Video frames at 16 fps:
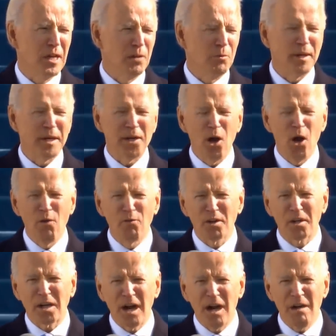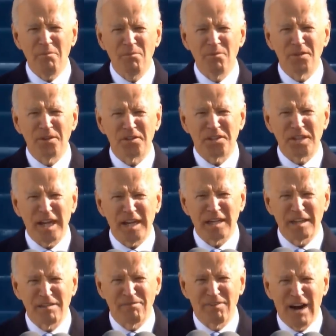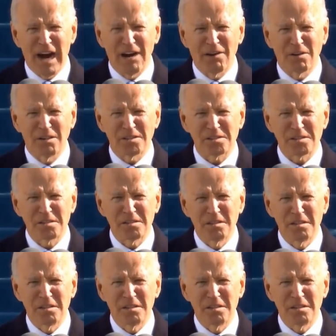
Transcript: We can overcome the deadly virus.